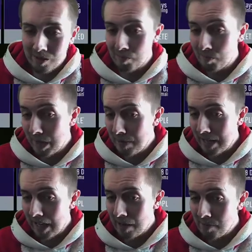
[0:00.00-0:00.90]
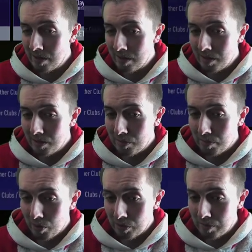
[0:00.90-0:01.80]
maybe Cam,
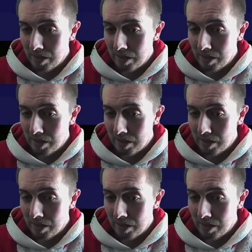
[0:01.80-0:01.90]
possibly.